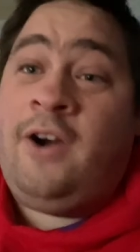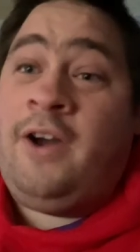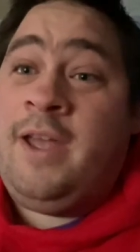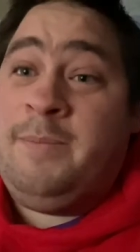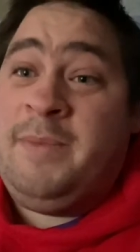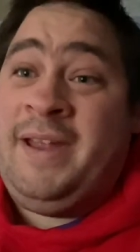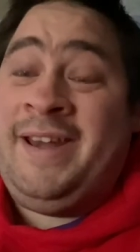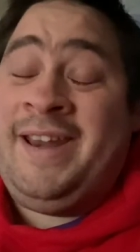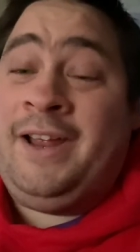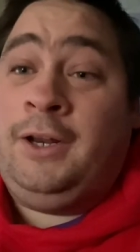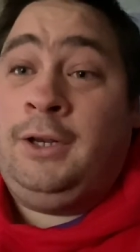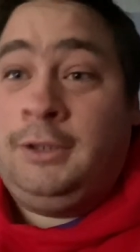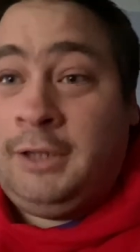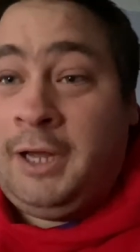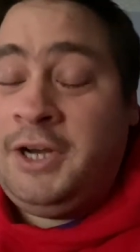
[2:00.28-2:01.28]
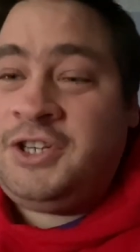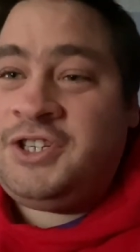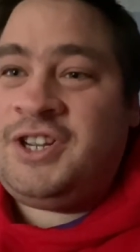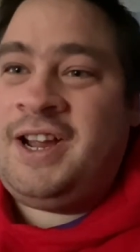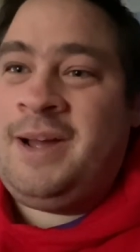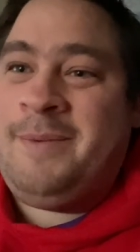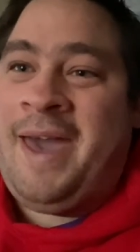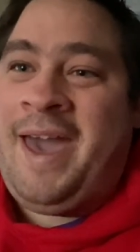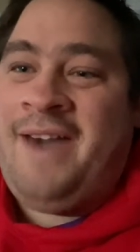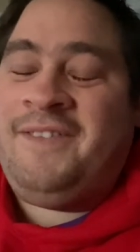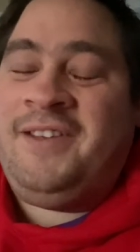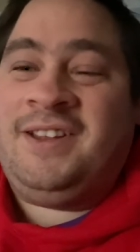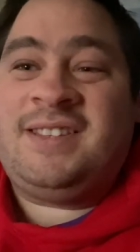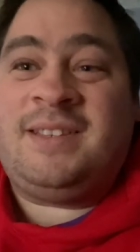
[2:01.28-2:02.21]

I am eating lunch. I'm having